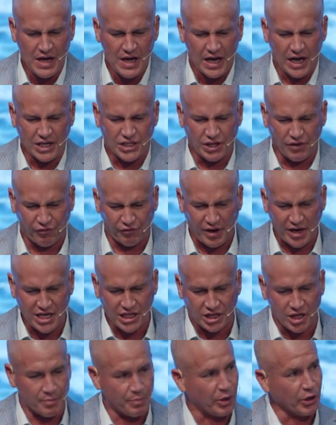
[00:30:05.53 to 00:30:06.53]
It's a
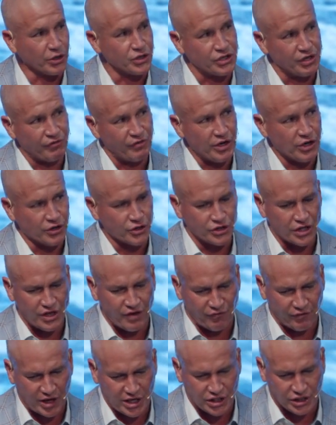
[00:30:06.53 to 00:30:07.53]
faith that perseveres in the
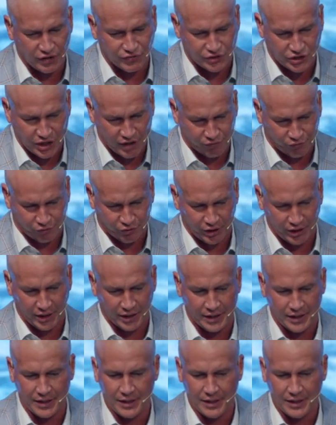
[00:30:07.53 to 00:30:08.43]
face of suffering